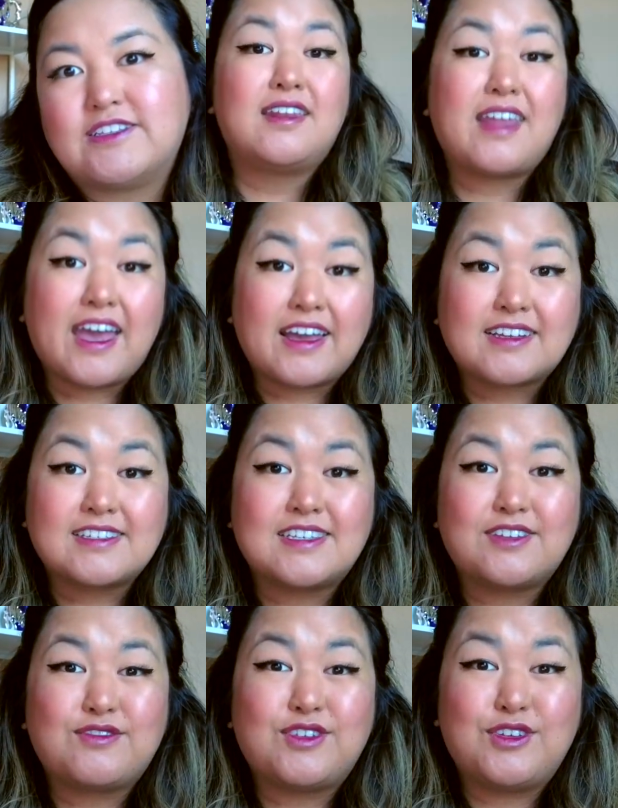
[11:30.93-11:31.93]
Next,
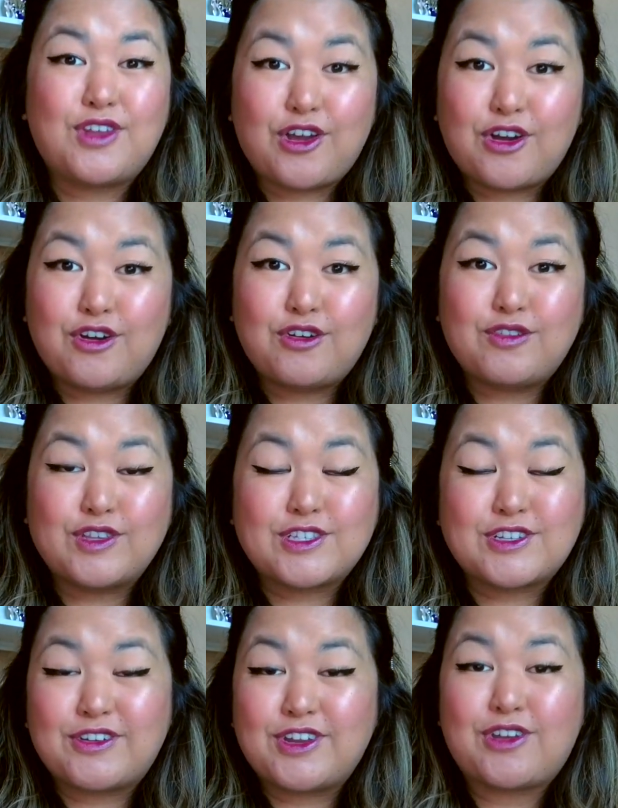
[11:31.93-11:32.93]
if you know if it's
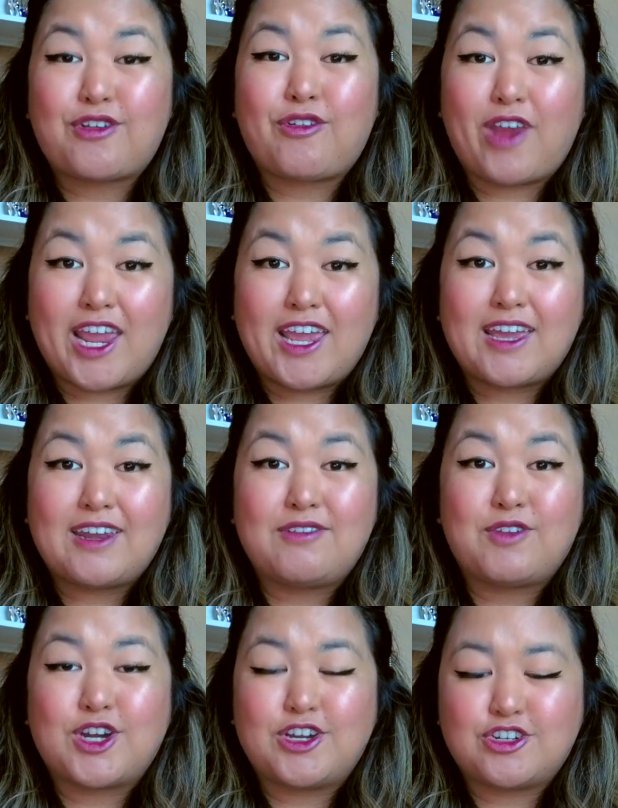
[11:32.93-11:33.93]
going to rain
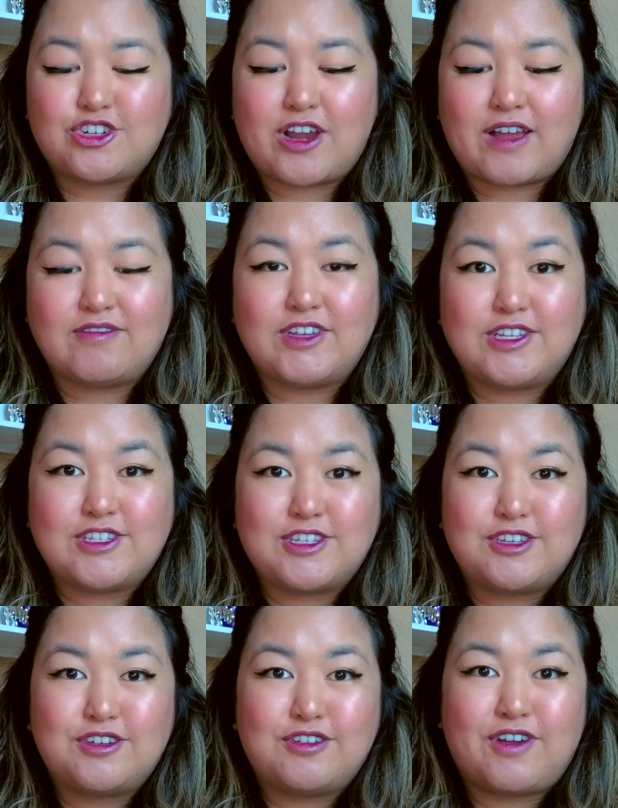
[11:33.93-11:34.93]
where you're traveling
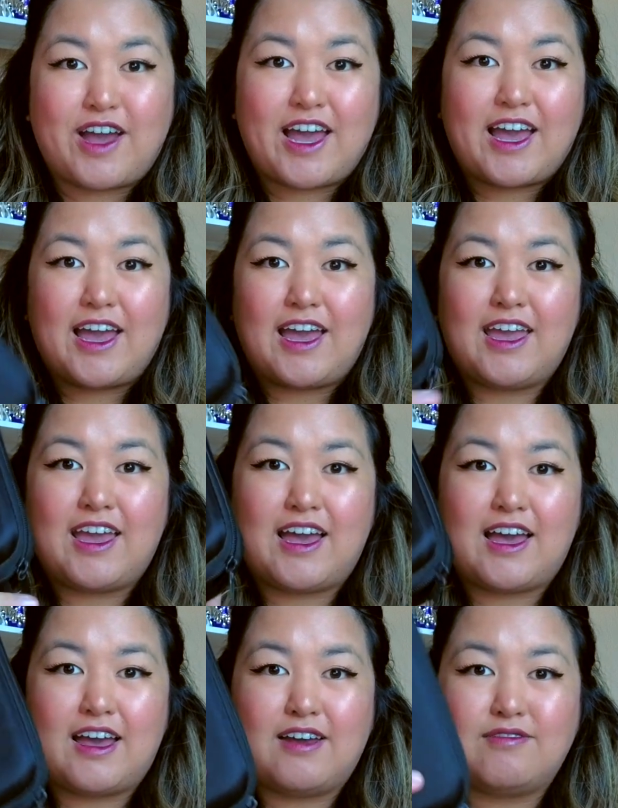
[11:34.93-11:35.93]
to, I
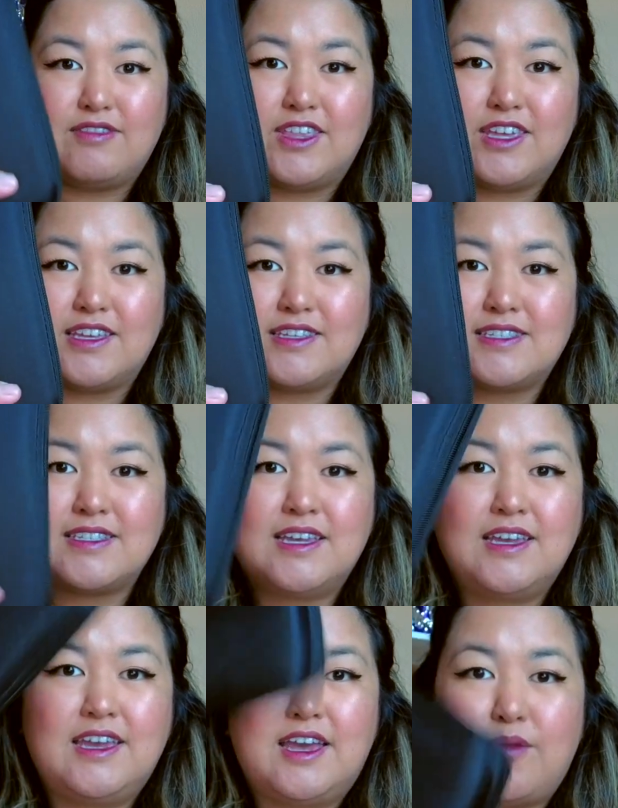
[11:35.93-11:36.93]
have this
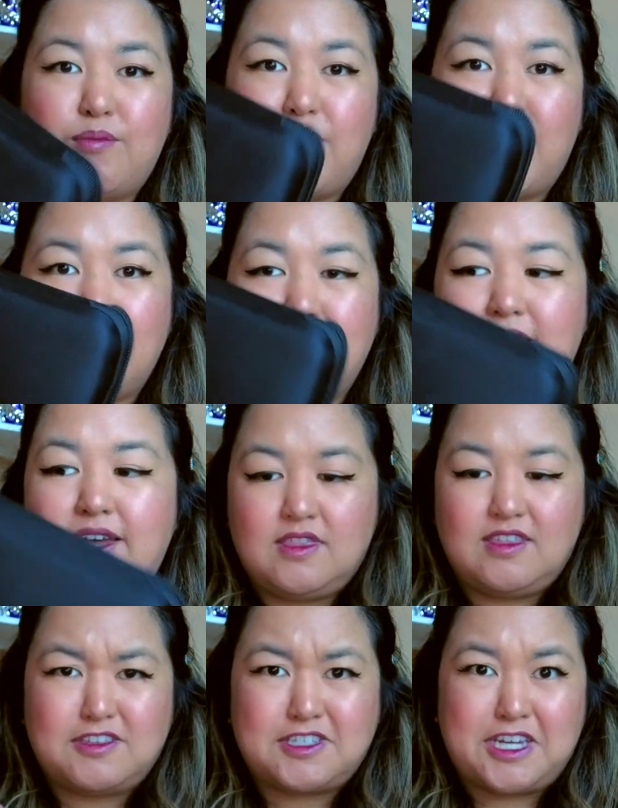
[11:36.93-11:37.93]
umbrella.
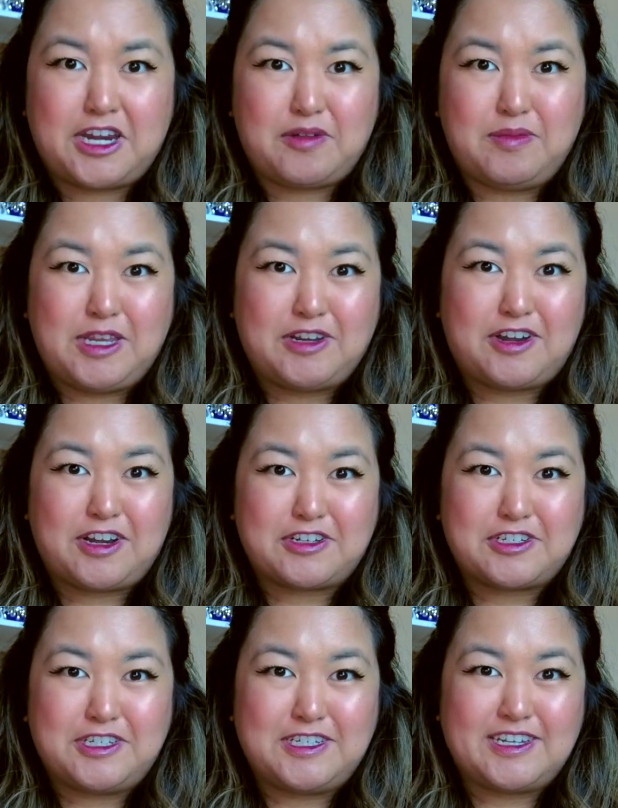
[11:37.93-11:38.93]
This carabiner
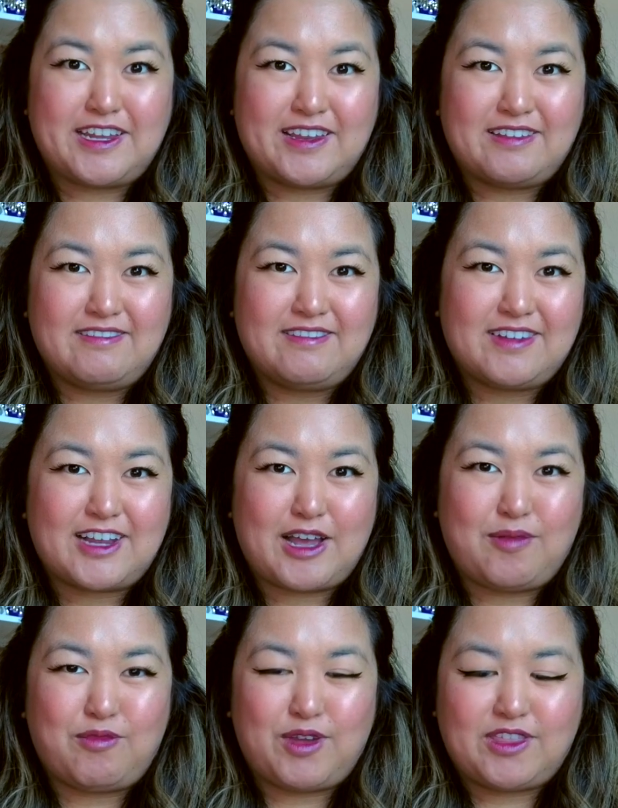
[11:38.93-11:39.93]
actually didn't
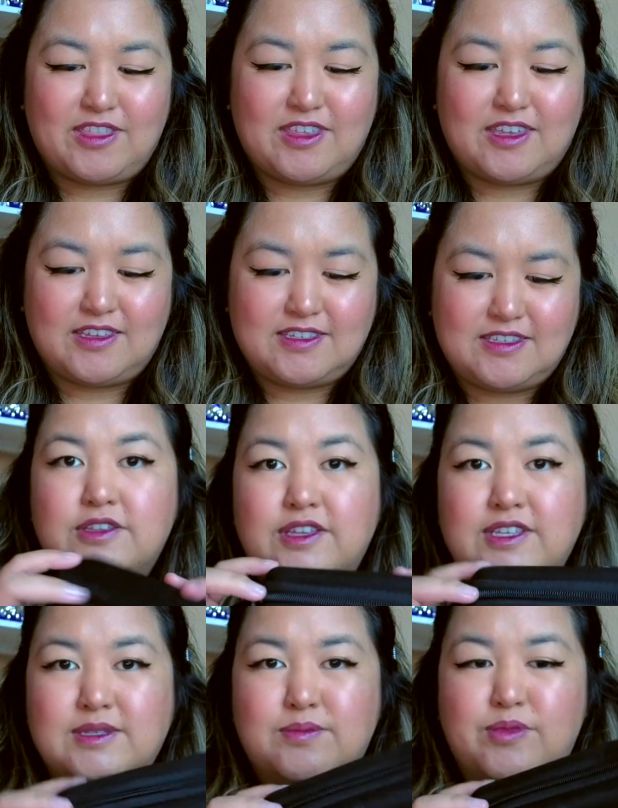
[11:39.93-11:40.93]
come with this.
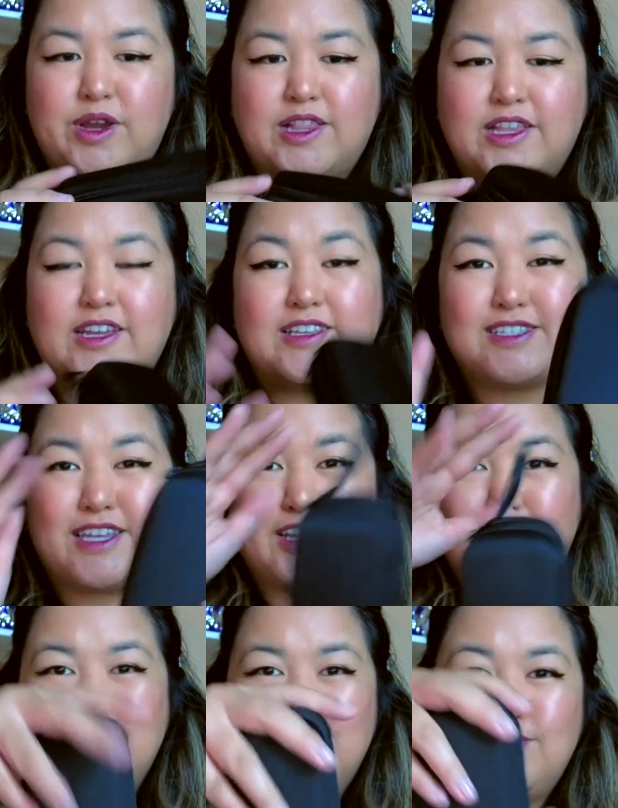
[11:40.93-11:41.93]
This umbrella, it's
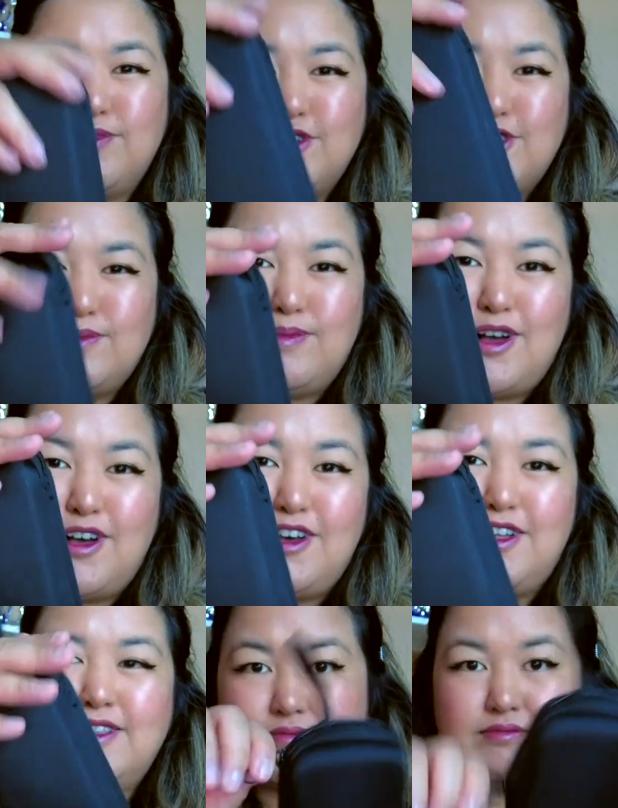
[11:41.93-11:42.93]
like super
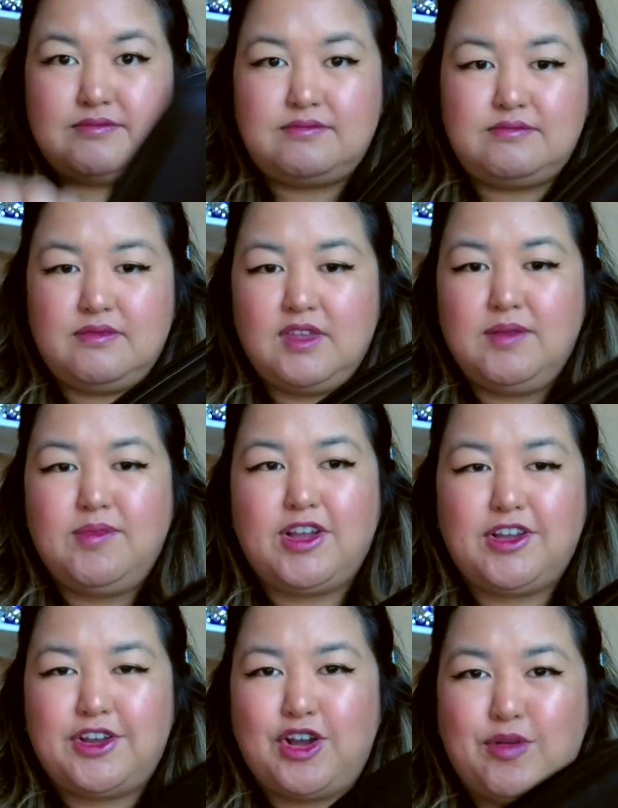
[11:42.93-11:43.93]
small. I'm not
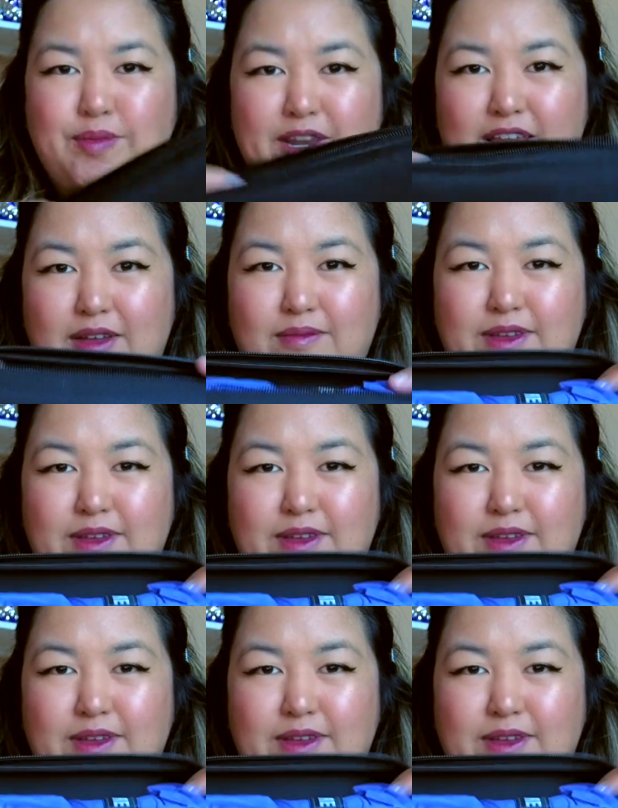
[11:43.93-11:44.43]
gonna open it,